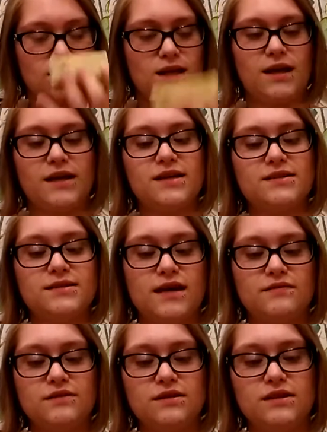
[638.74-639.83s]
And I can
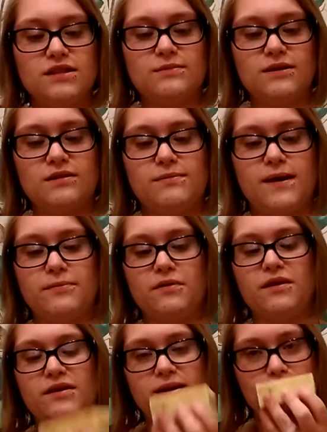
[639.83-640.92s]
definitely smell the
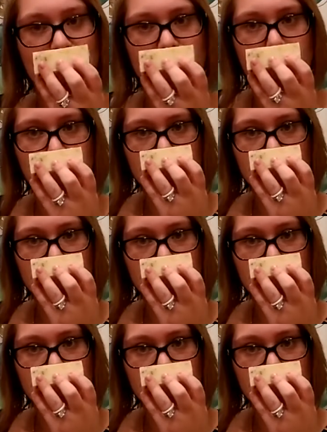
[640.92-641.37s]
peppermint, but